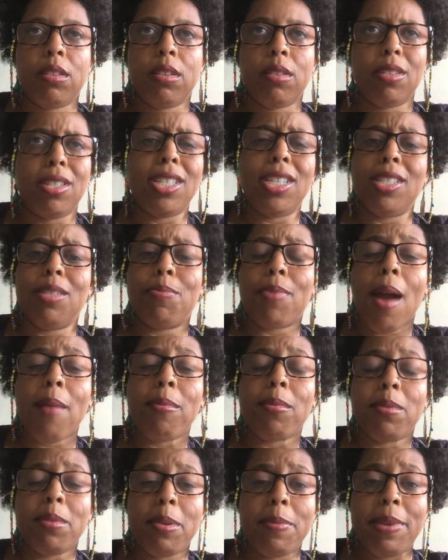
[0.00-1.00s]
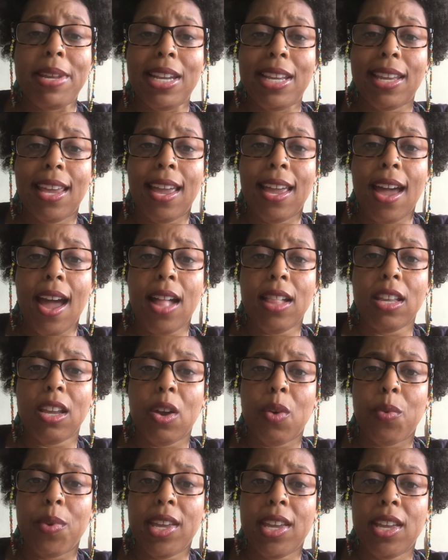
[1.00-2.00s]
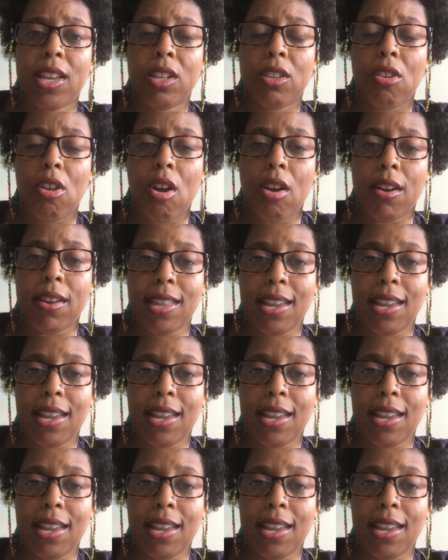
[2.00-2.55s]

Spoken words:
she's probably been in Kigali a week longer